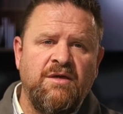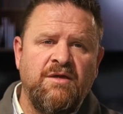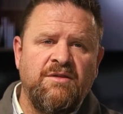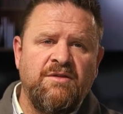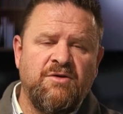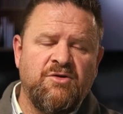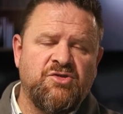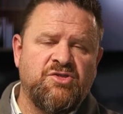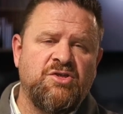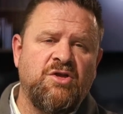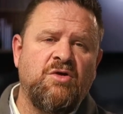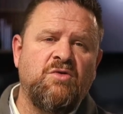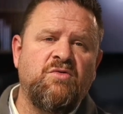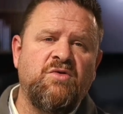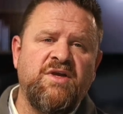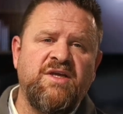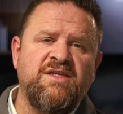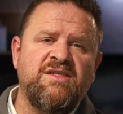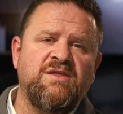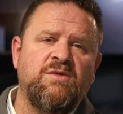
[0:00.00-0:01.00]
There's no
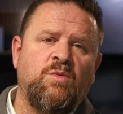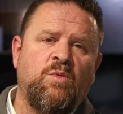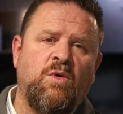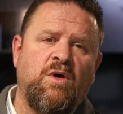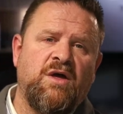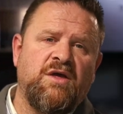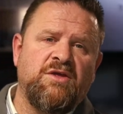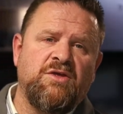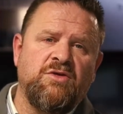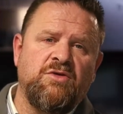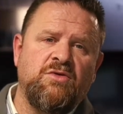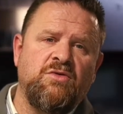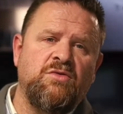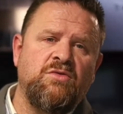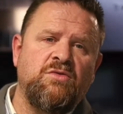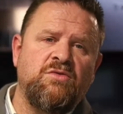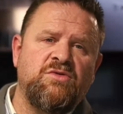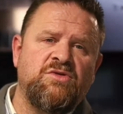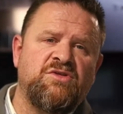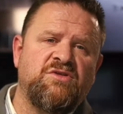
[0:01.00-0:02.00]
reason why
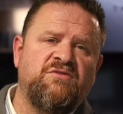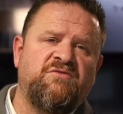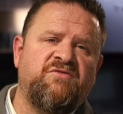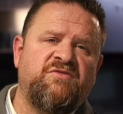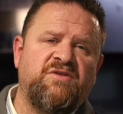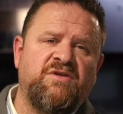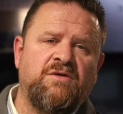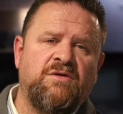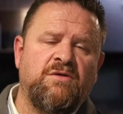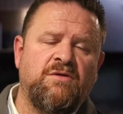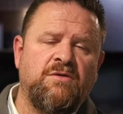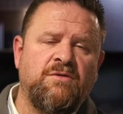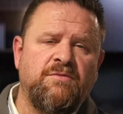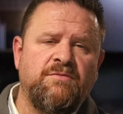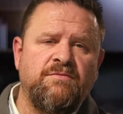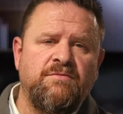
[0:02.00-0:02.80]
you should feel